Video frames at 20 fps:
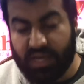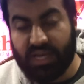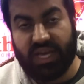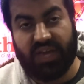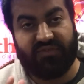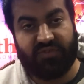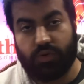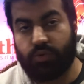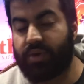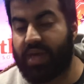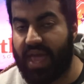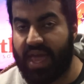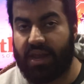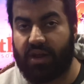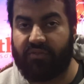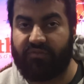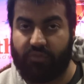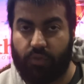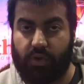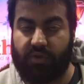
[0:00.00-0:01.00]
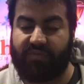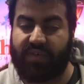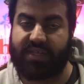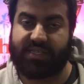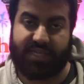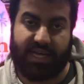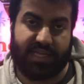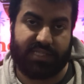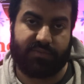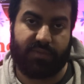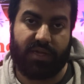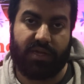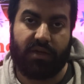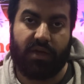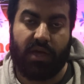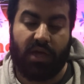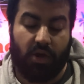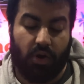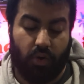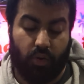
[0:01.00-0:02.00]
If you can't afford Phantasme,
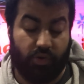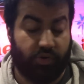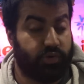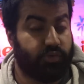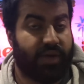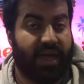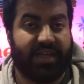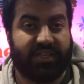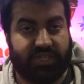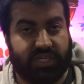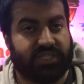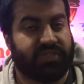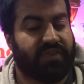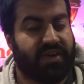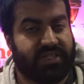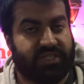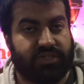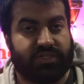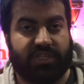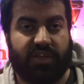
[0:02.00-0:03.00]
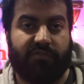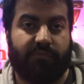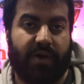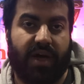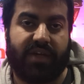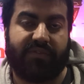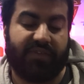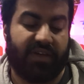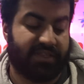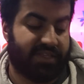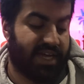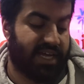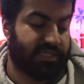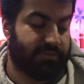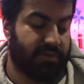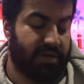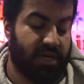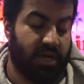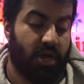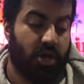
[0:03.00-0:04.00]
or you can't justify to yourself buying
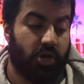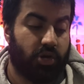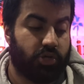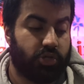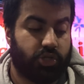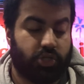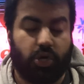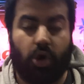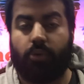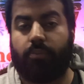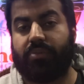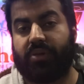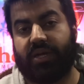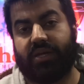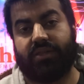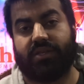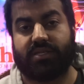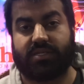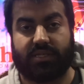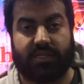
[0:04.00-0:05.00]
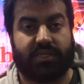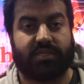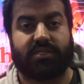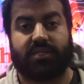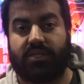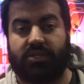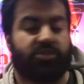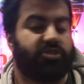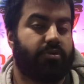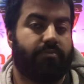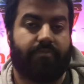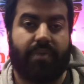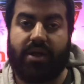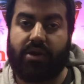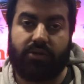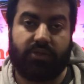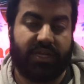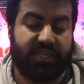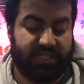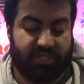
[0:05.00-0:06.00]
Phantasme, don't play this list. There's a
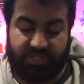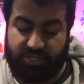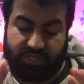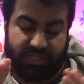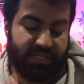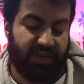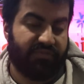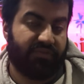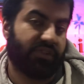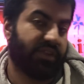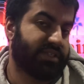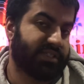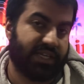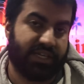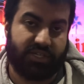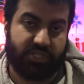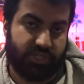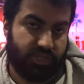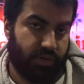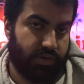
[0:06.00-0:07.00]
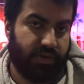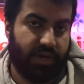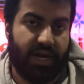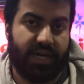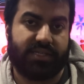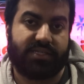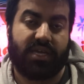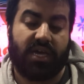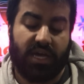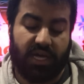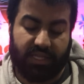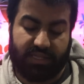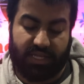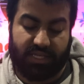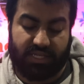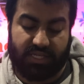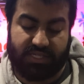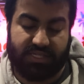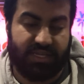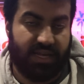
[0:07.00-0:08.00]
better list, there's a different list I can show you guys
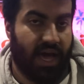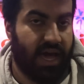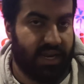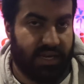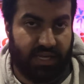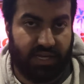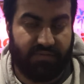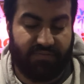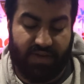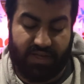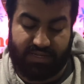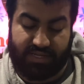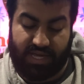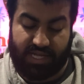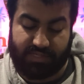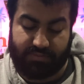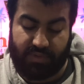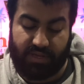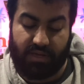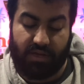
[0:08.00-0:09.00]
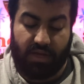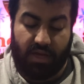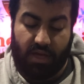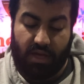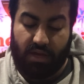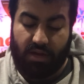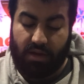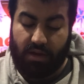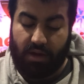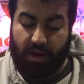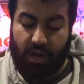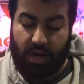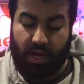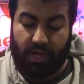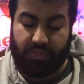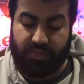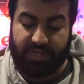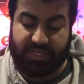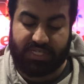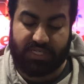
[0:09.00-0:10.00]
that does not need Phantasme.
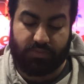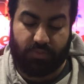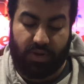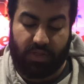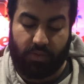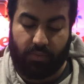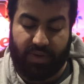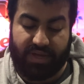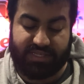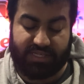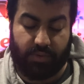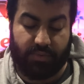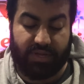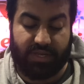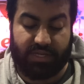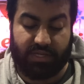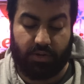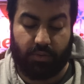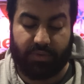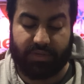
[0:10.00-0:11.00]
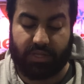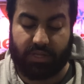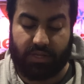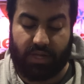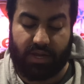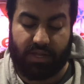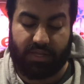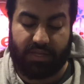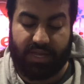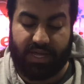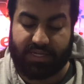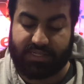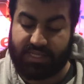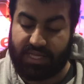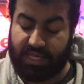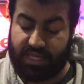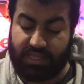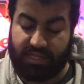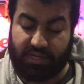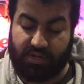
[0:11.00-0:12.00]
This is one of the ways that we deal with a lot of the decks
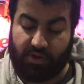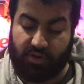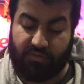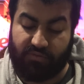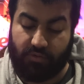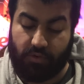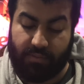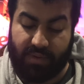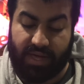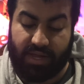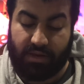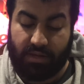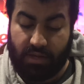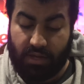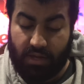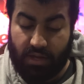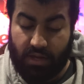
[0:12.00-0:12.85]
in the current format.